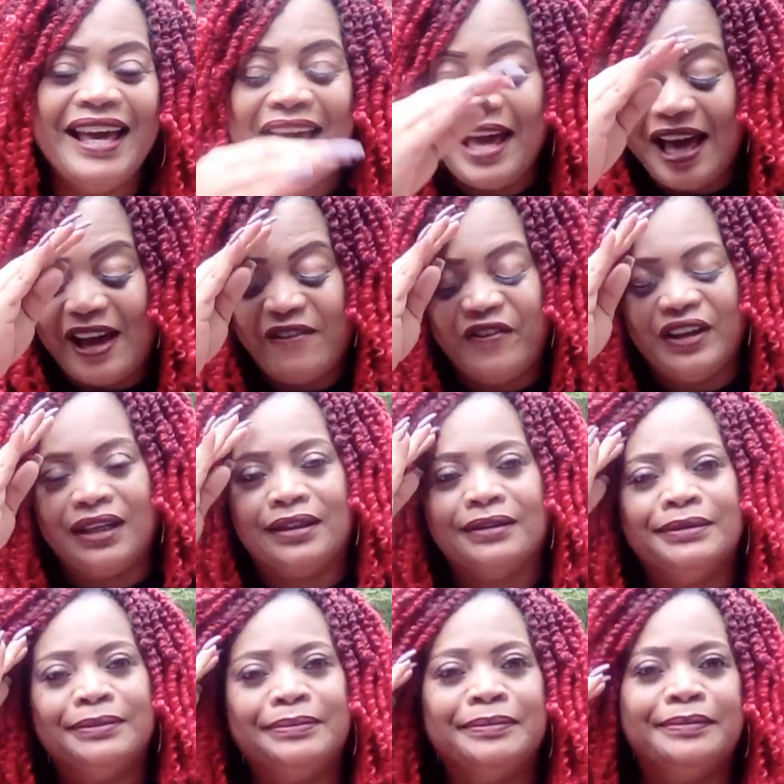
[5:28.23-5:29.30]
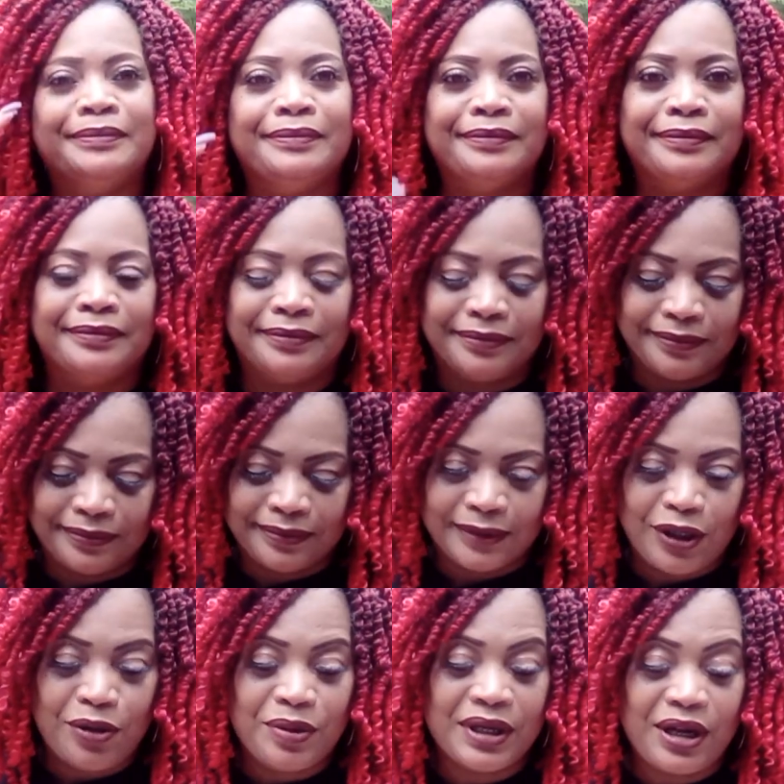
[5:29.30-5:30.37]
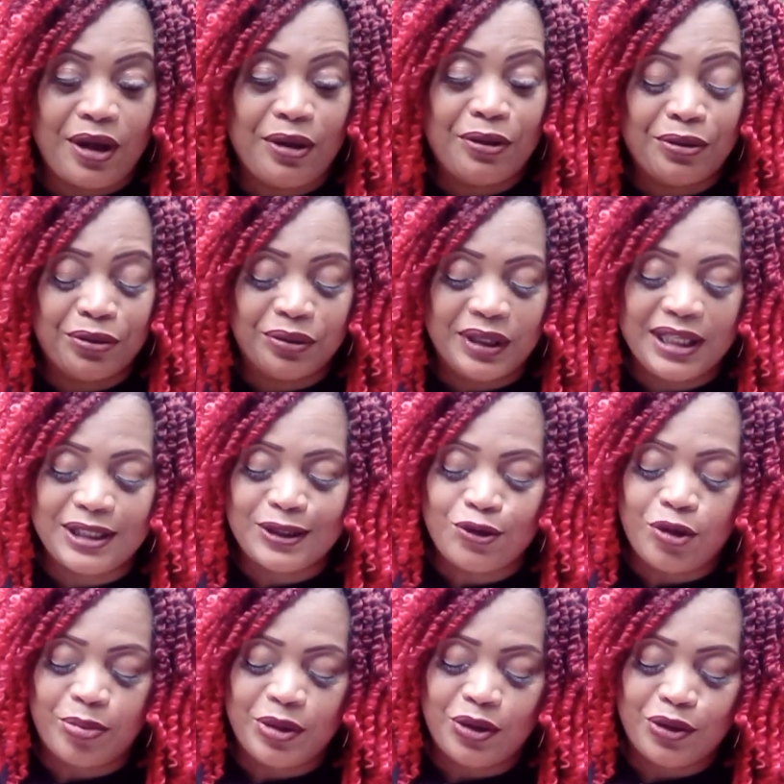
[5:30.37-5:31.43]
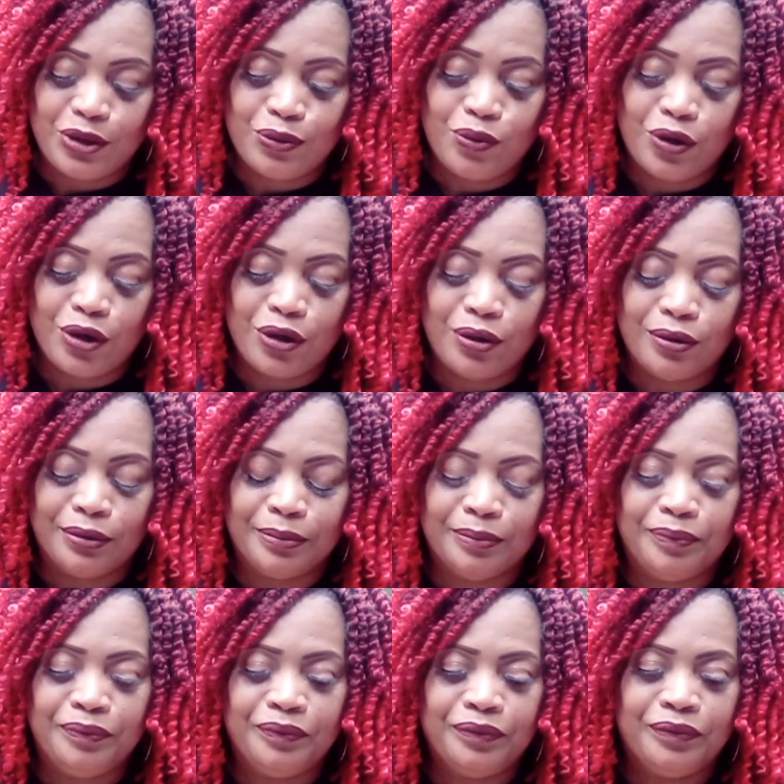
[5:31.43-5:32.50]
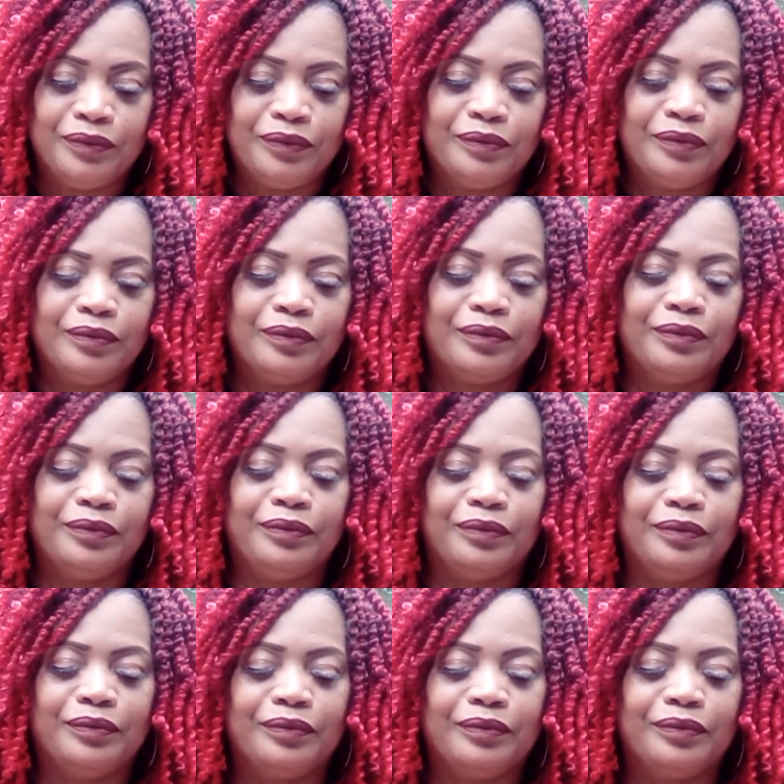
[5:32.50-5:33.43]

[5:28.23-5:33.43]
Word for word: I feel a hmm going on in Scorpio's world. Hmm.